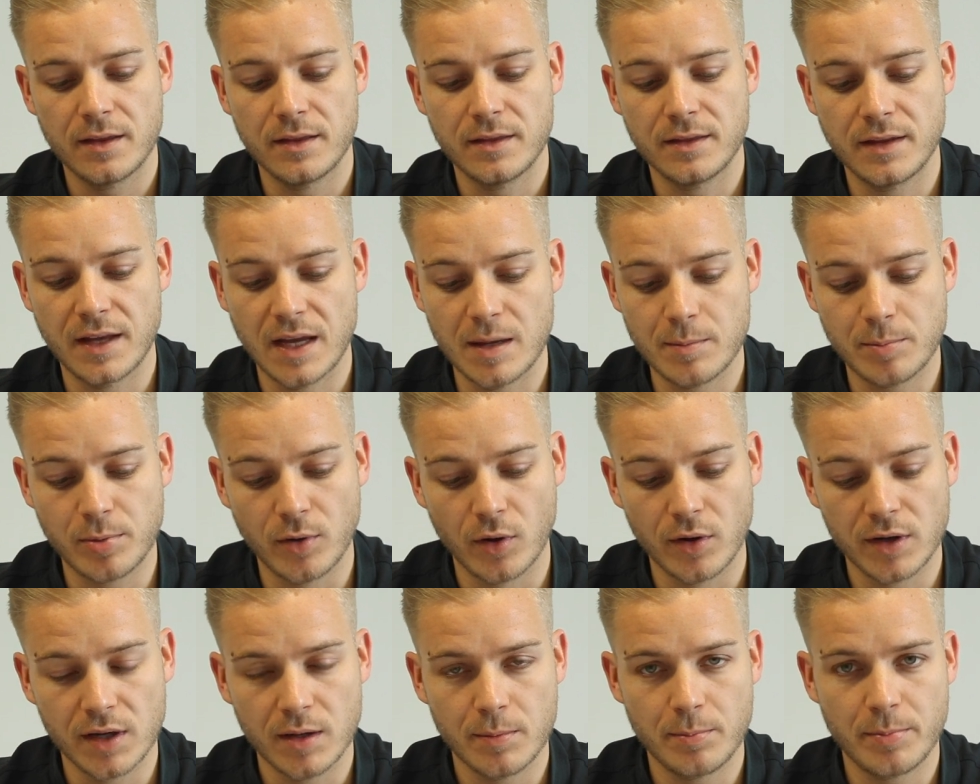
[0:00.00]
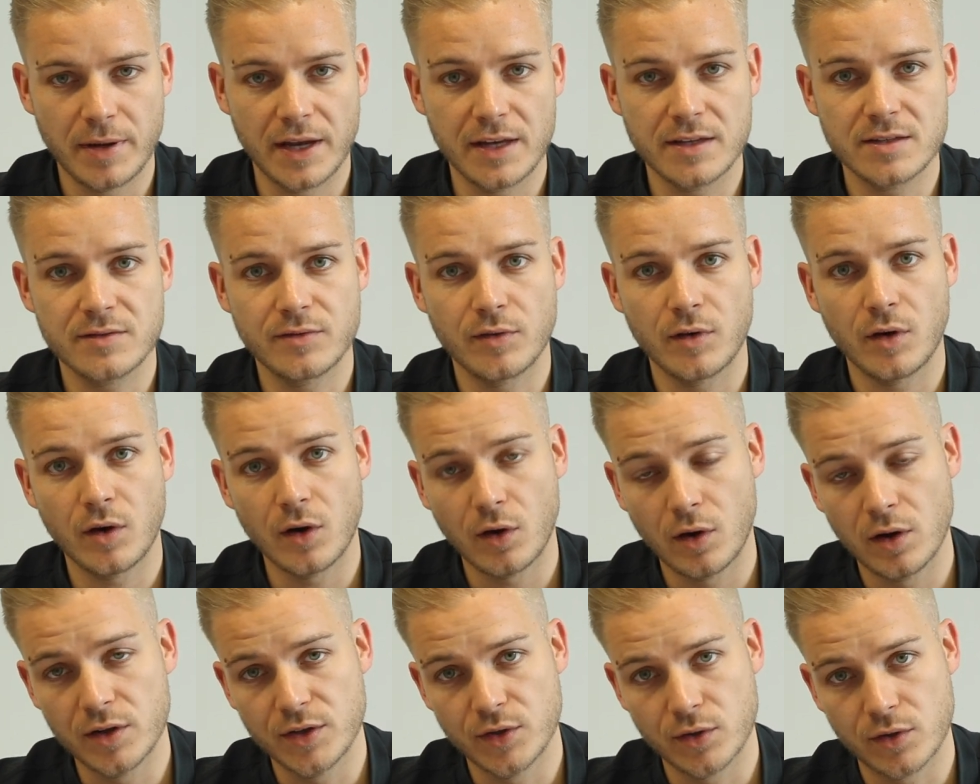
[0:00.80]
the employer pays for
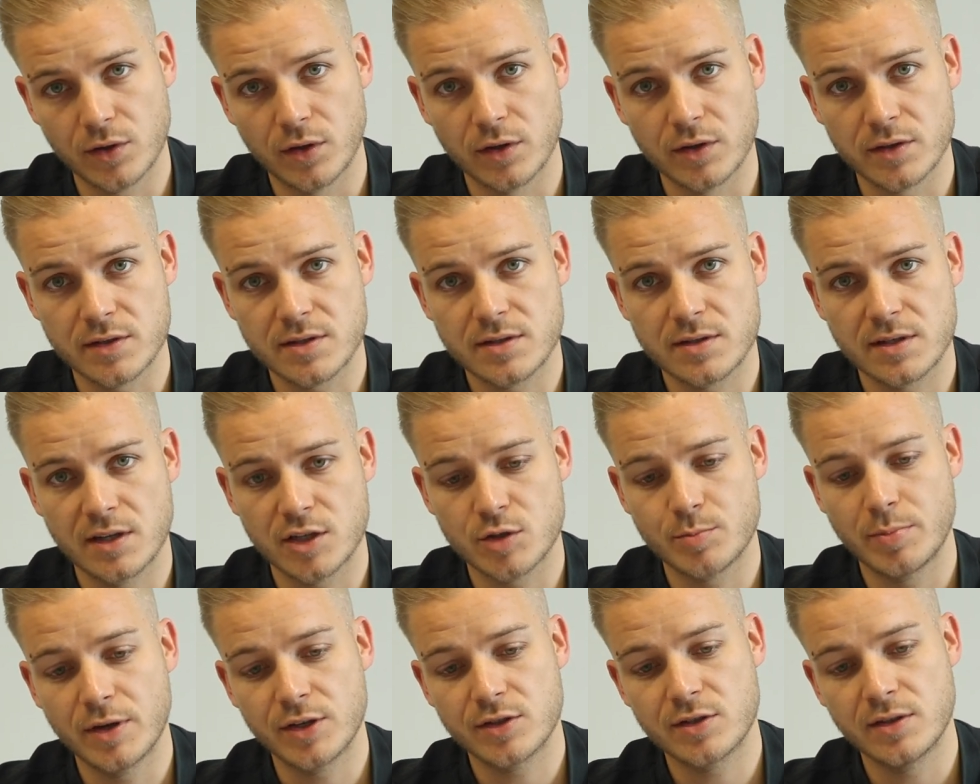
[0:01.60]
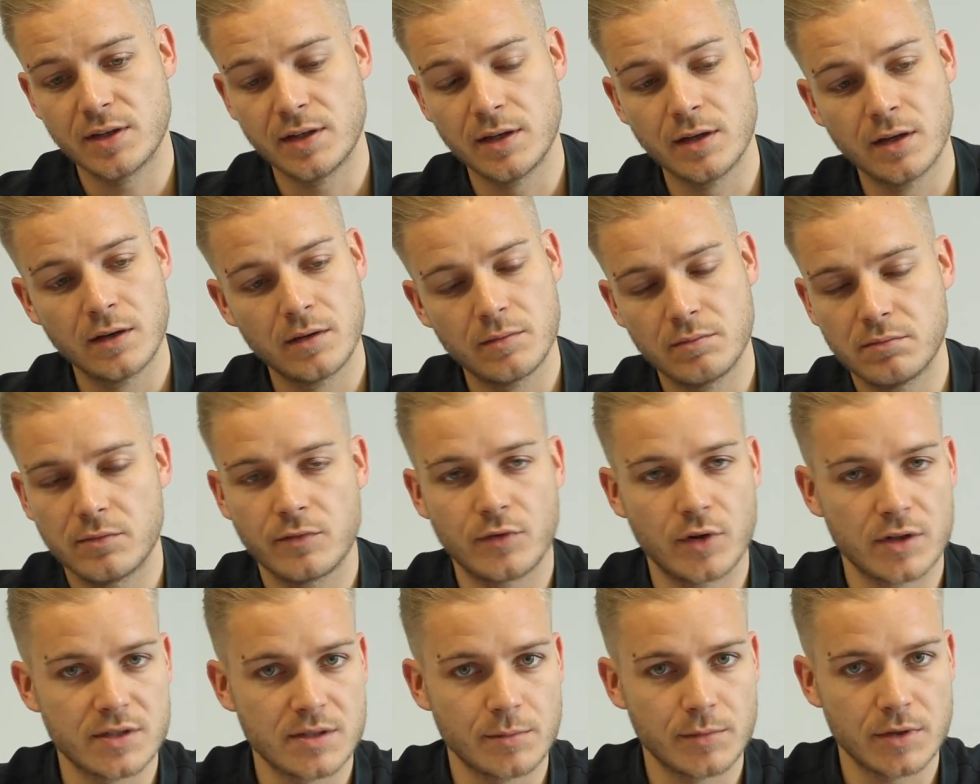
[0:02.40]
all your costs, especially,
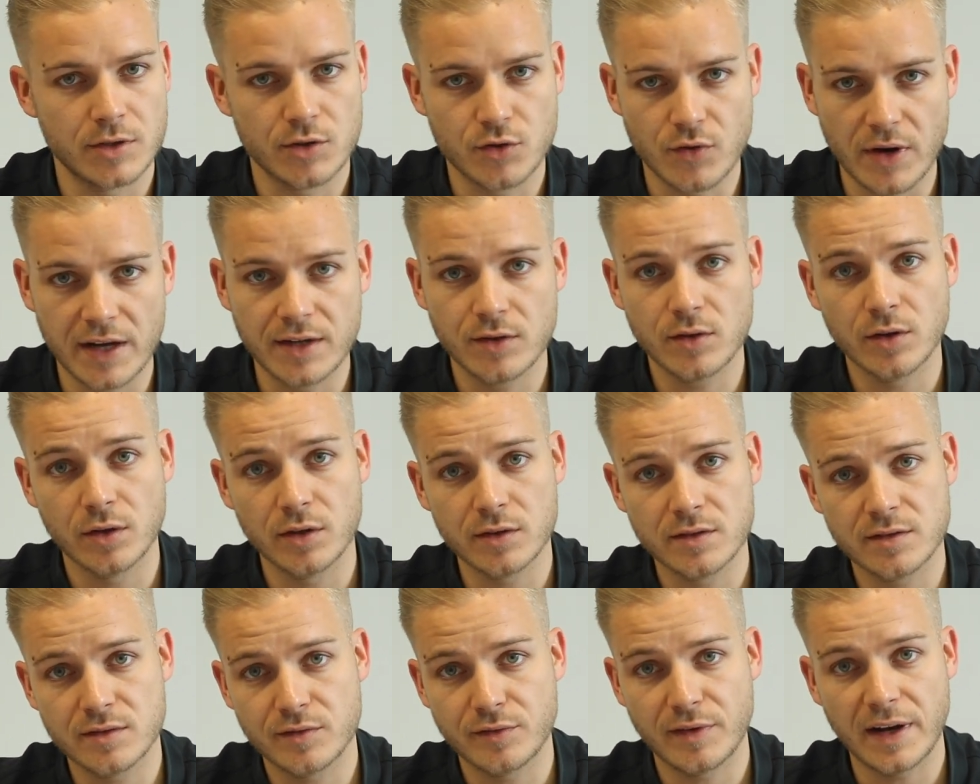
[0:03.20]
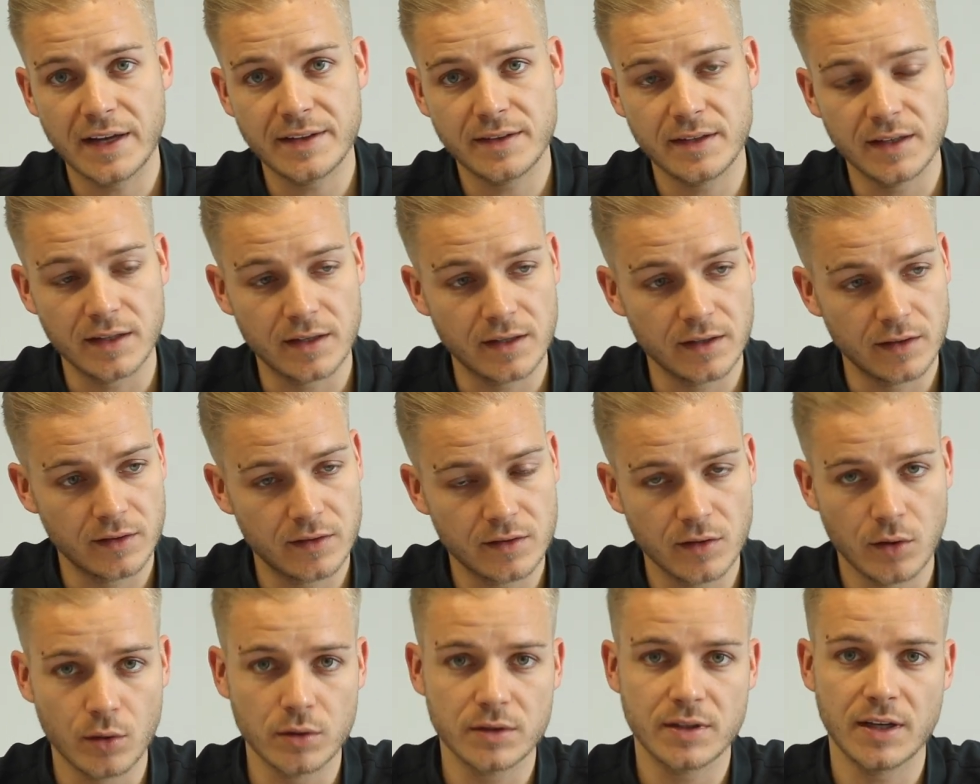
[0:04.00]
for example, train costs, flight
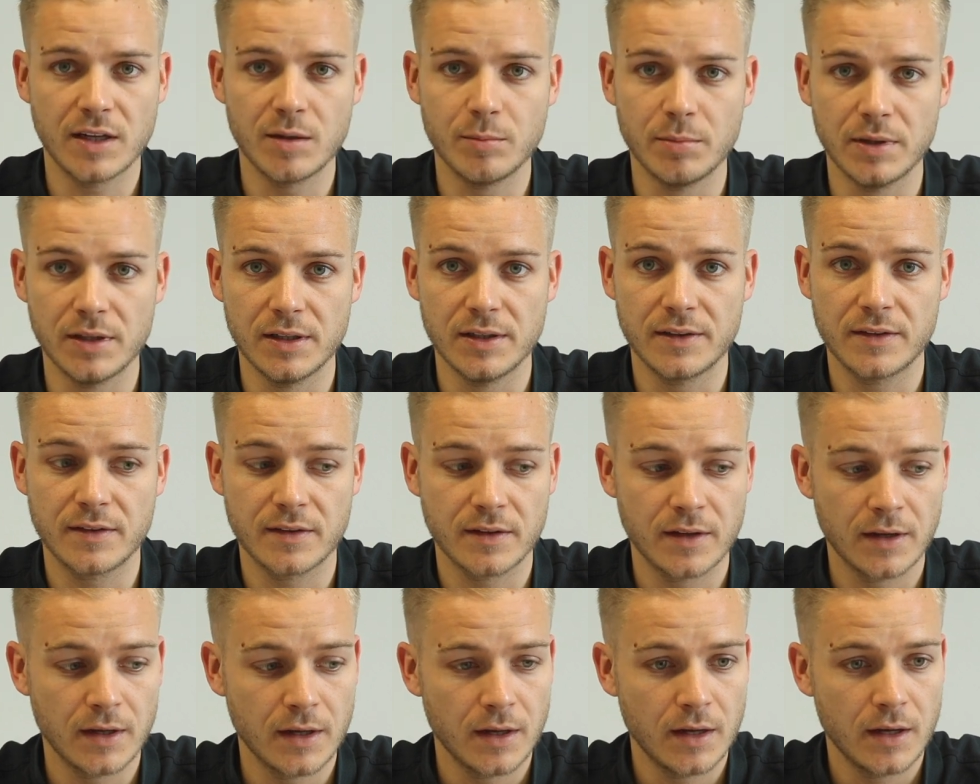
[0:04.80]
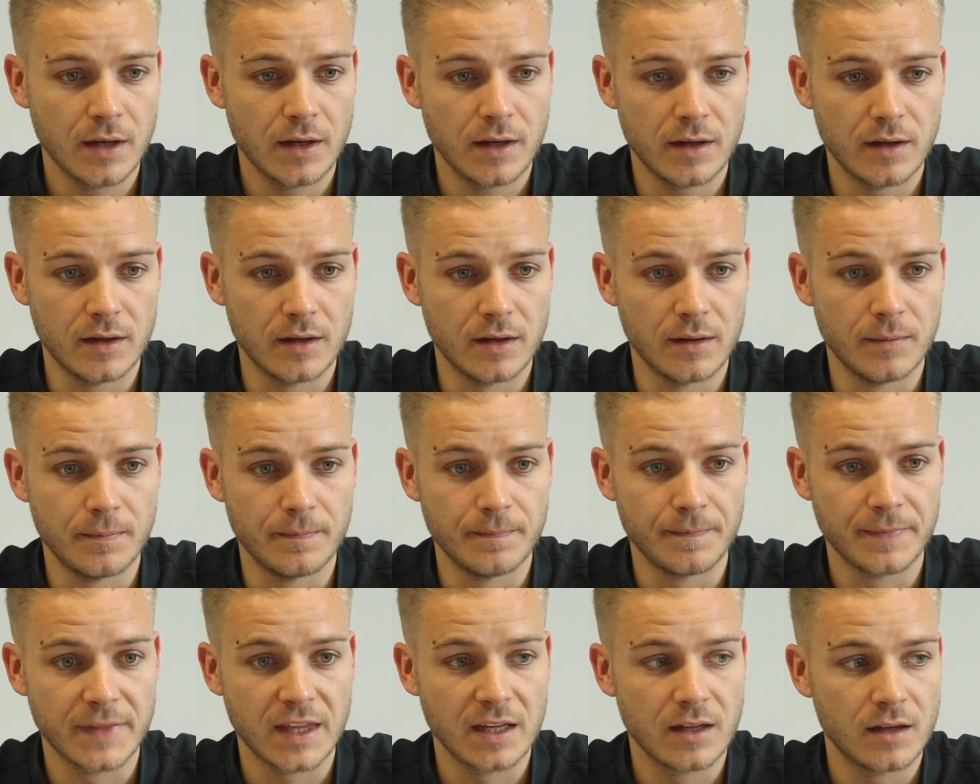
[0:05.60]
tickets, hotel bills,
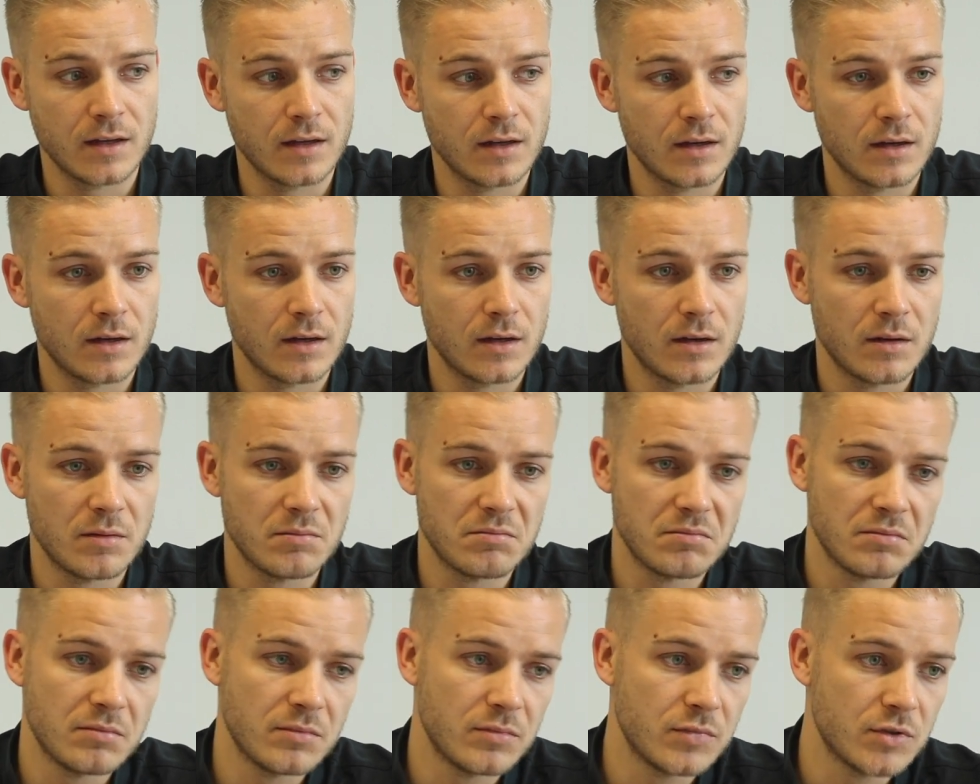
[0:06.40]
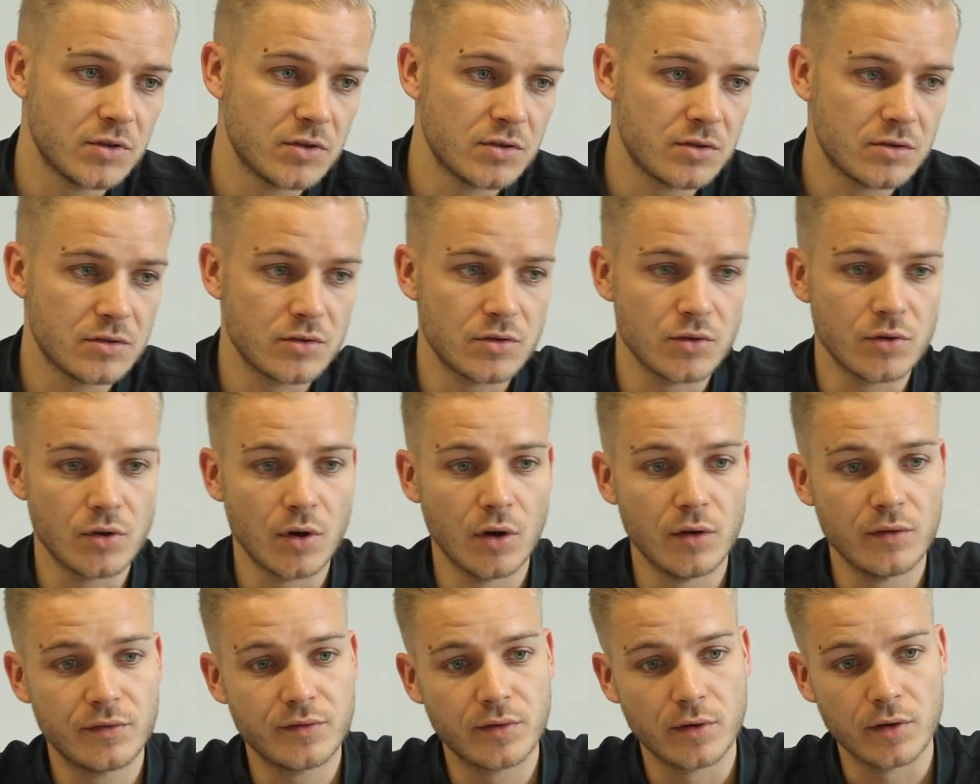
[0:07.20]
to
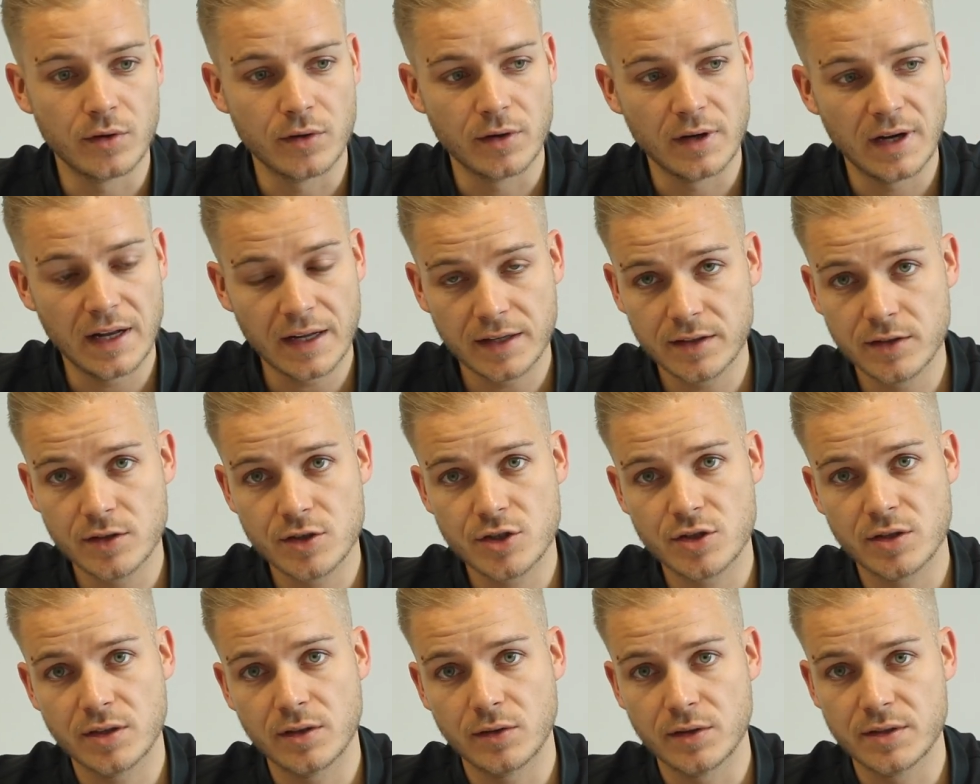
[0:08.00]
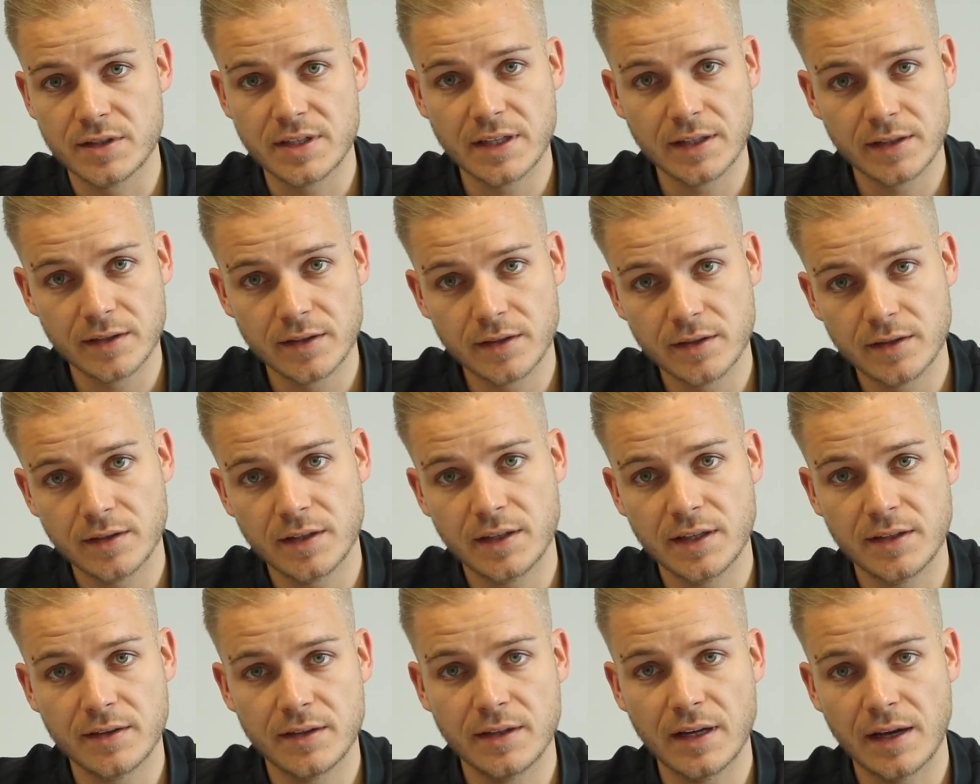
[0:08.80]
go for lunch or dinner
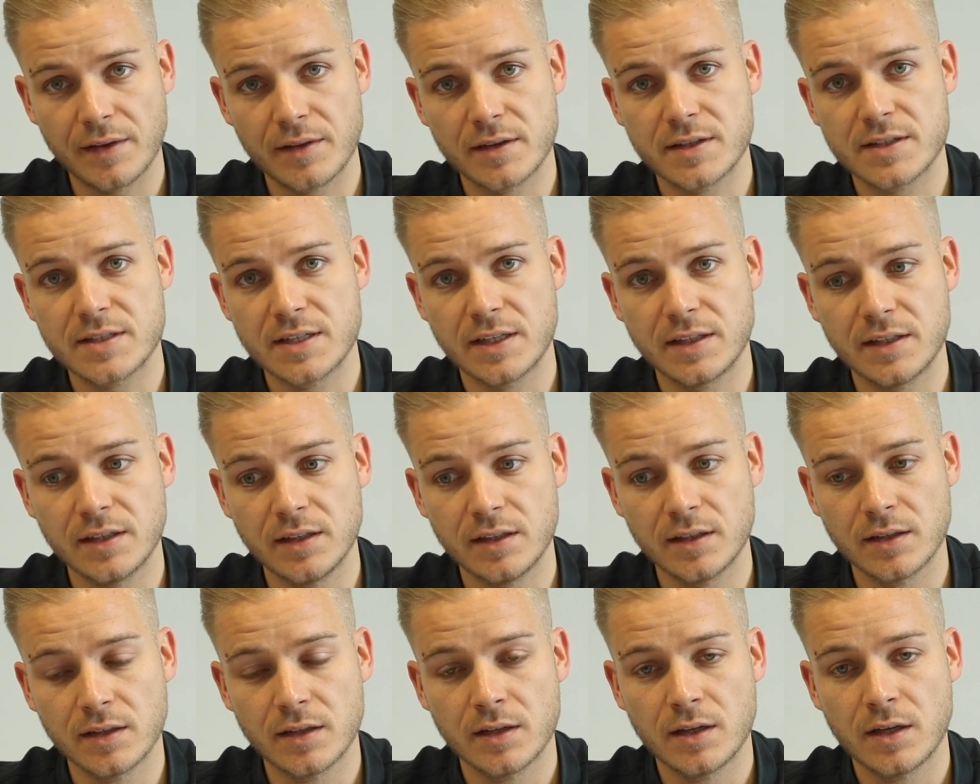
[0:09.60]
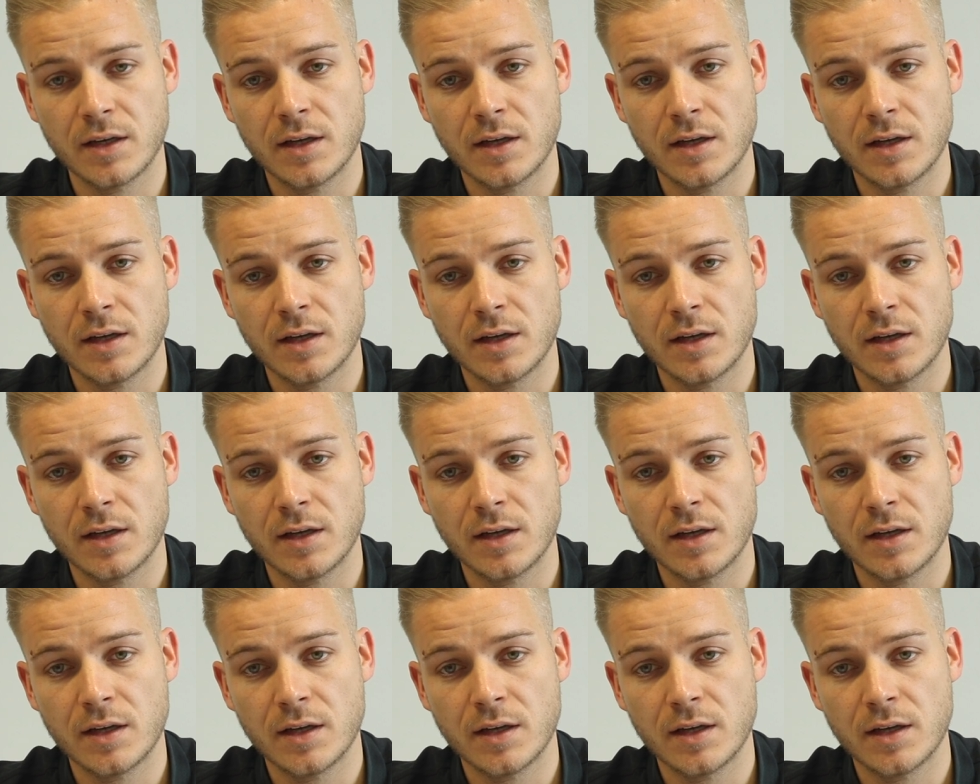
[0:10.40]
in the other city.